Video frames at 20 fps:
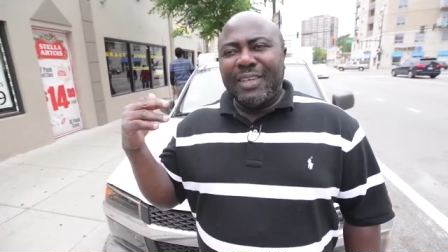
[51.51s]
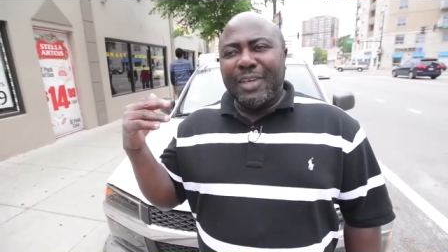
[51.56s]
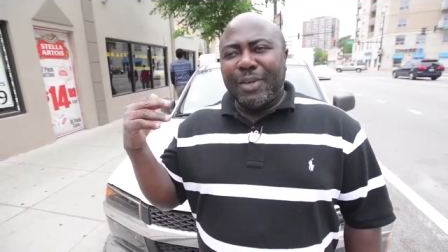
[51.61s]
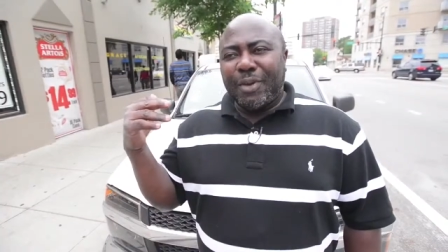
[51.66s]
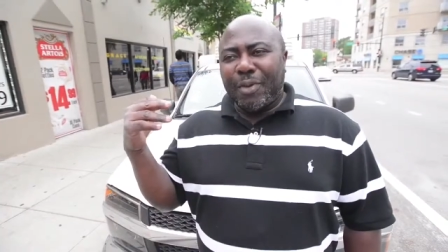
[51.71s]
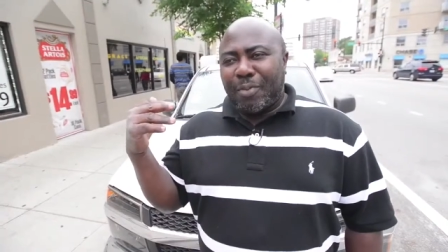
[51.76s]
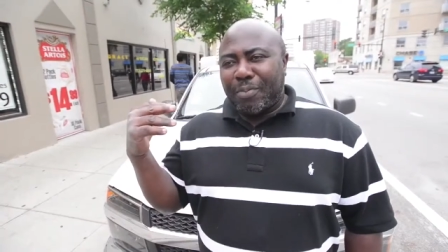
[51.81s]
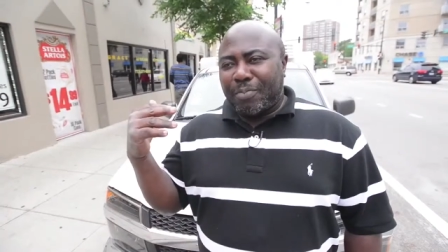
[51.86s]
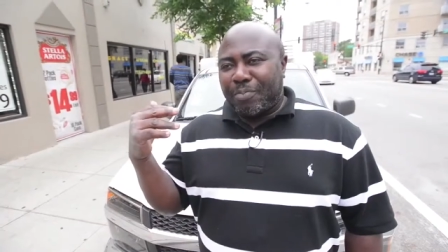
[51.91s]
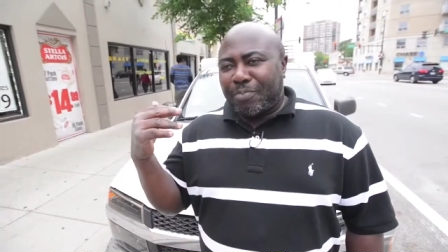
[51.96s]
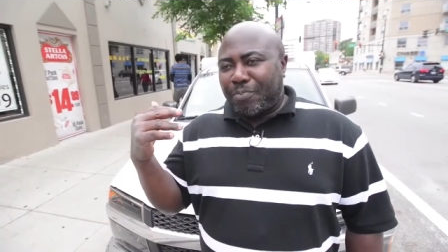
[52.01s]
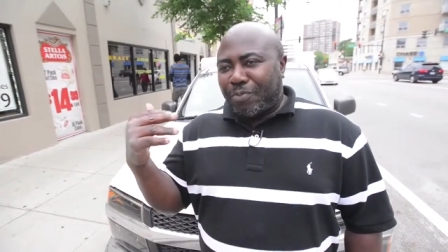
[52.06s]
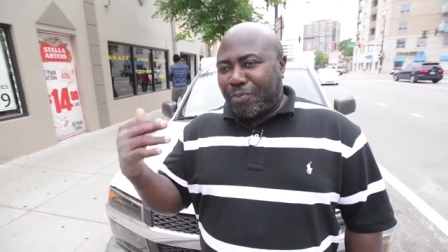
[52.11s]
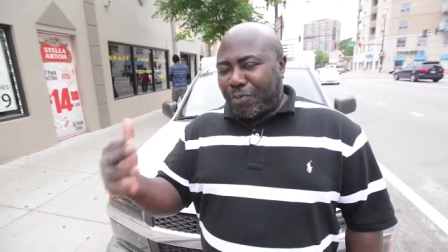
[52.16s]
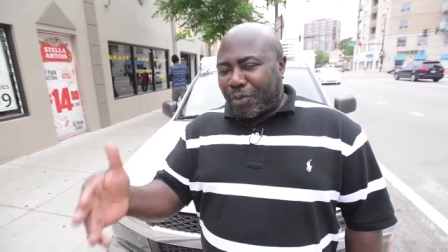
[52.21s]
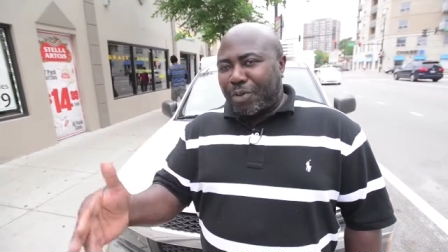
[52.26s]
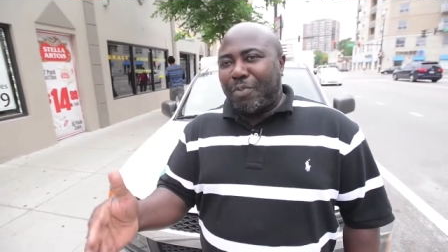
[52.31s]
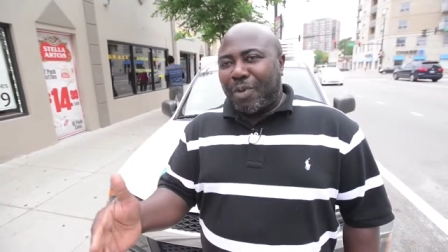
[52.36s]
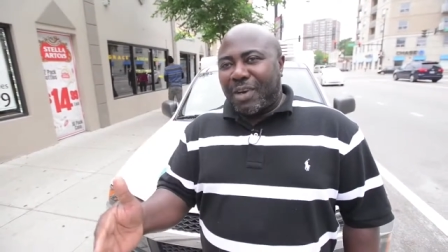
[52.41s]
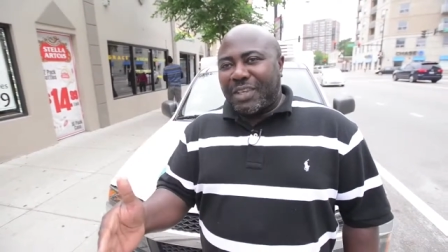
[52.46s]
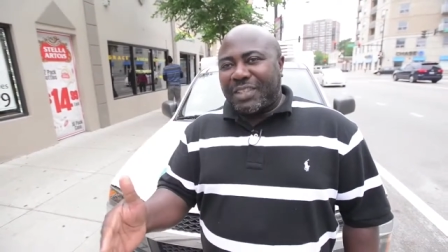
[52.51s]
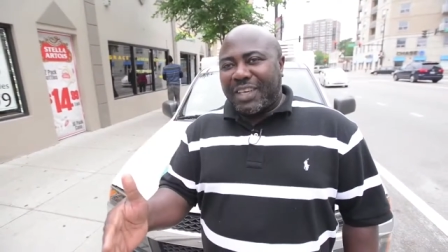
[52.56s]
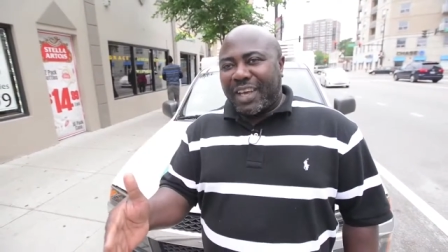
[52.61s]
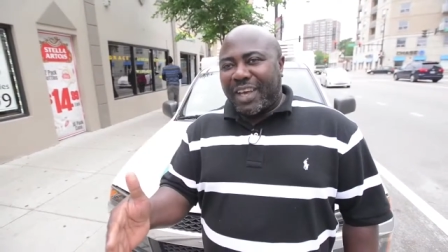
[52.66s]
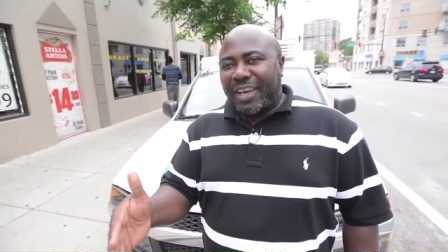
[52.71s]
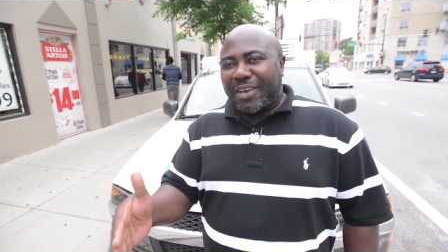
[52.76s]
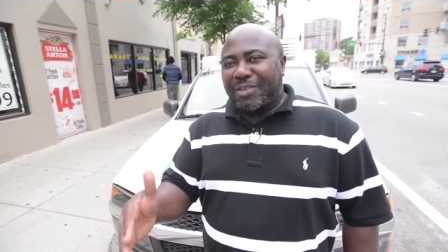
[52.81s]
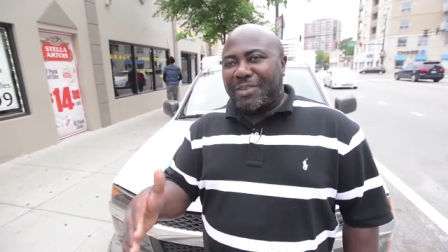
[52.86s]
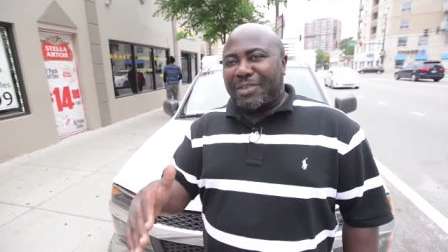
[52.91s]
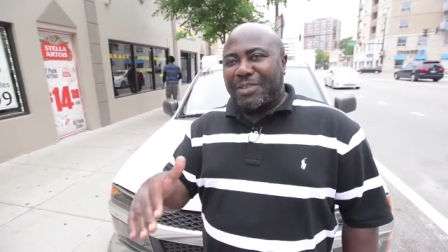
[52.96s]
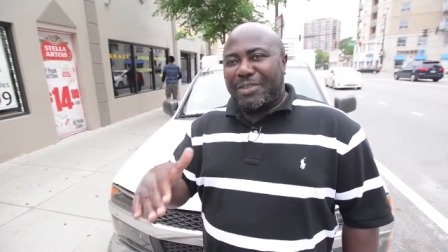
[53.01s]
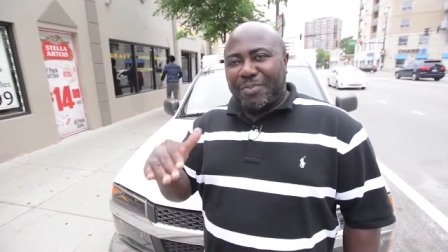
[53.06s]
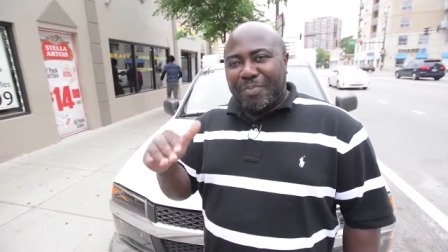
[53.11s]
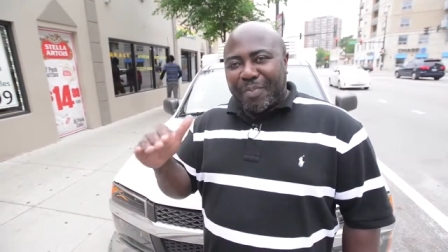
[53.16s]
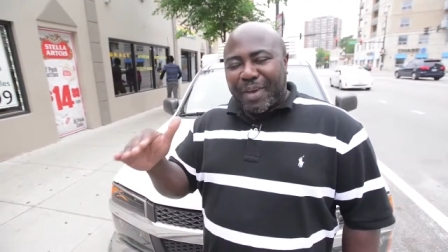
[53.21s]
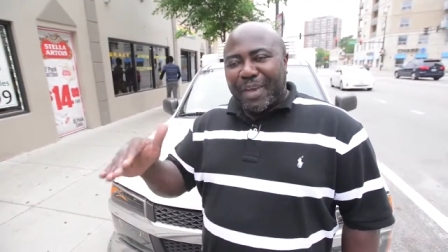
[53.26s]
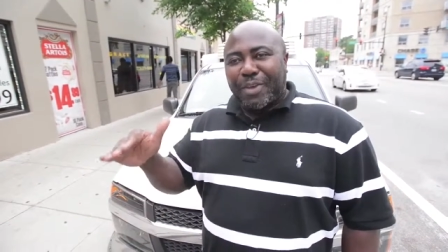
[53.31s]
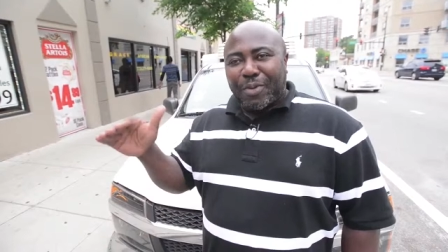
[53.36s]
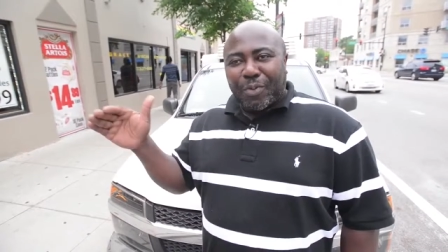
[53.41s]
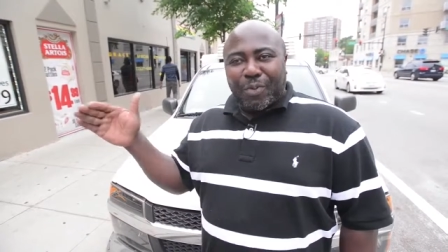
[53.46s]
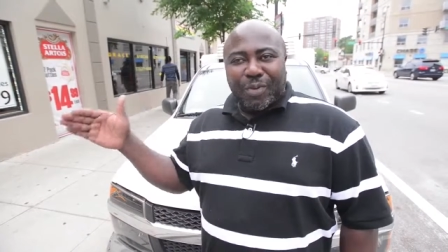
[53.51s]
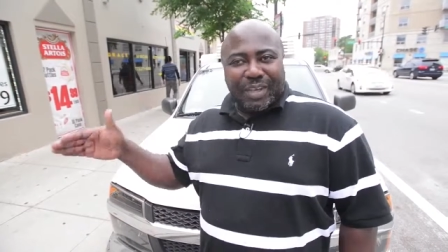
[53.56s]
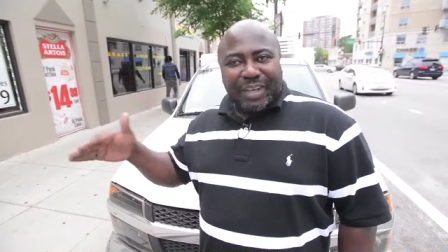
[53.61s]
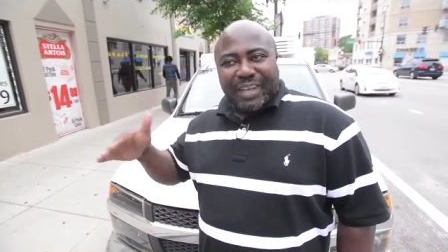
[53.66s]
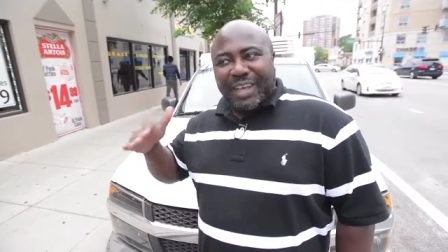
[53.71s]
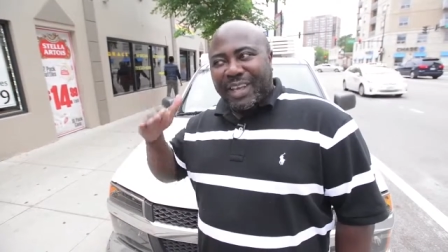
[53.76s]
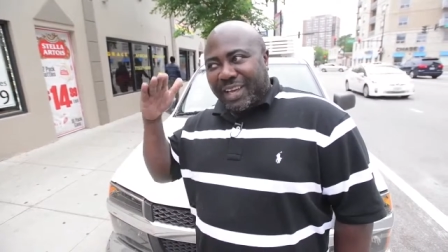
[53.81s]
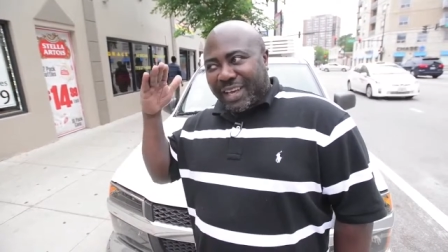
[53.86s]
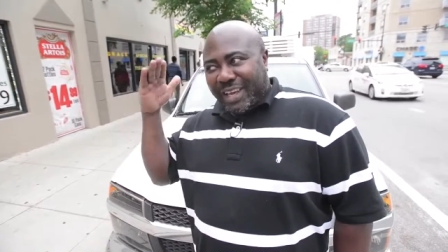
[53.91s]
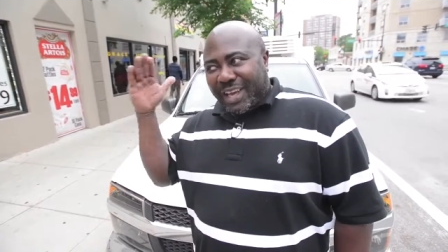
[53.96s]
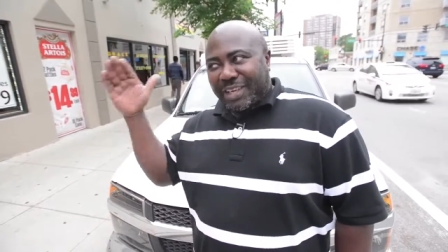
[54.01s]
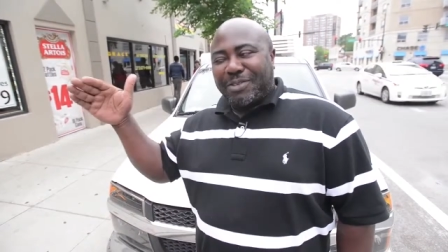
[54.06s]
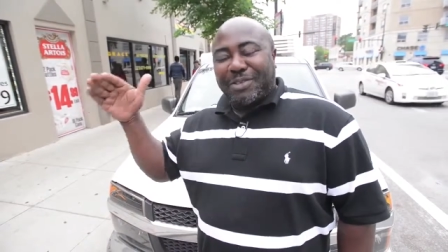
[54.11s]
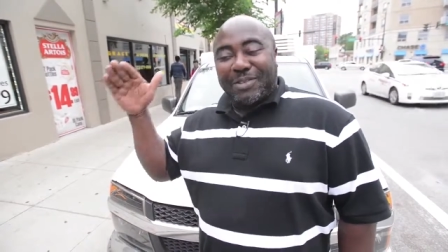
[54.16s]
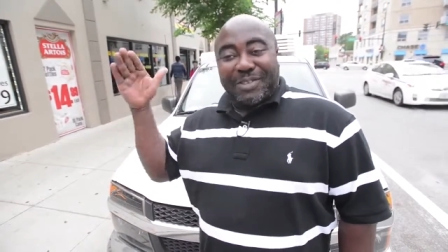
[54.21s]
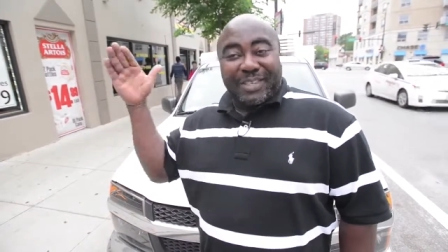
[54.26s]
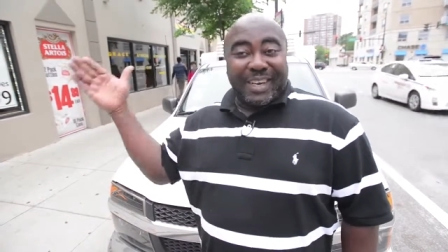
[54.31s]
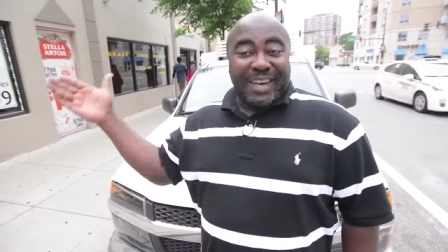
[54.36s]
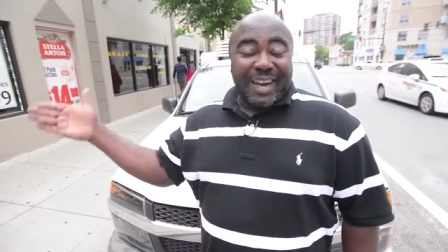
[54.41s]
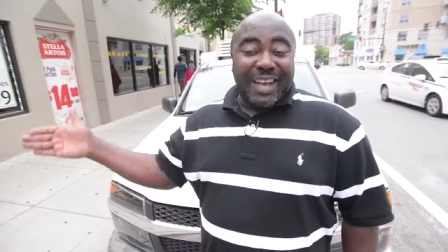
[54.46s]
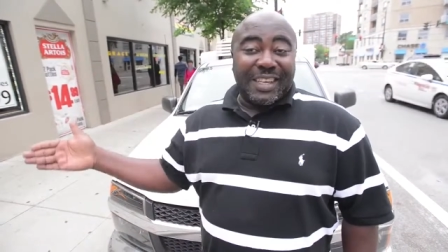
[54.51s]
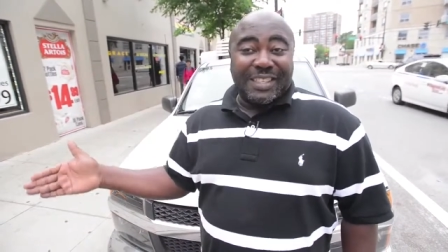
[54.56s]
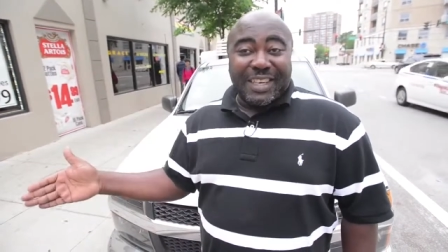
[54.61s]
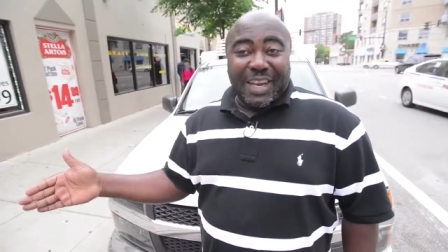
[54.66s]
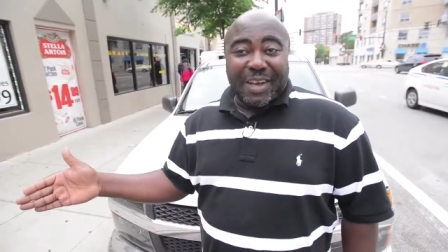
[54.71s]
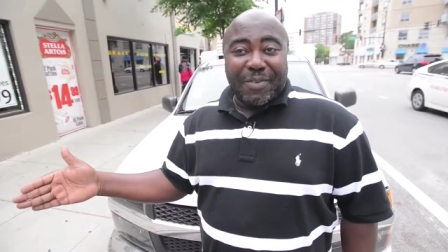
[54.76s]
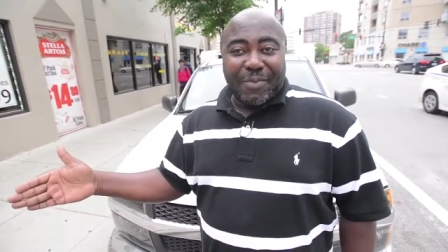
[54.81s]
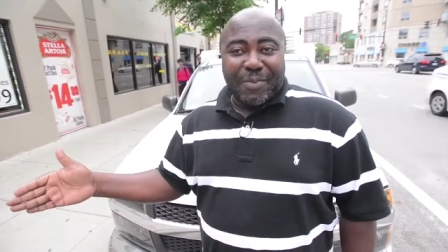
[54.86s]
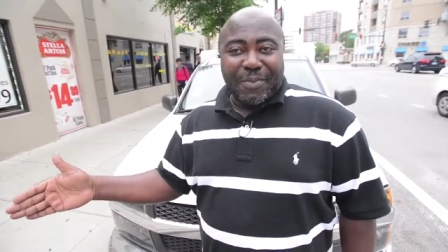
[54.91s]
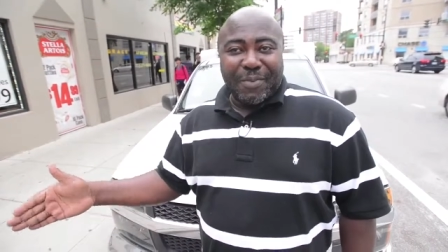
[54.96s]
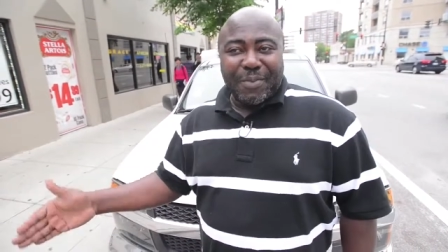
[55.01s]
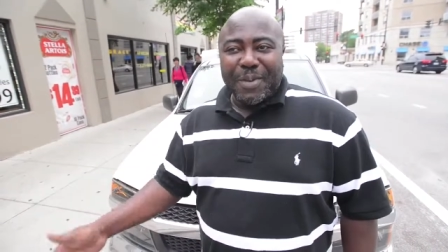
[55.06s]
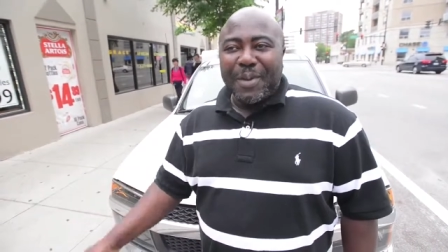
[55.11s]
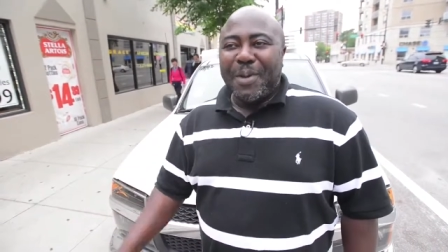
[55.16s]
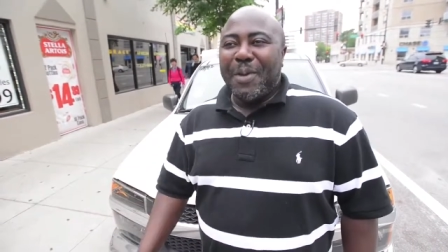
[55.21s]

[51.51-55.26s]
You know, football skills to make you, get you to the next level.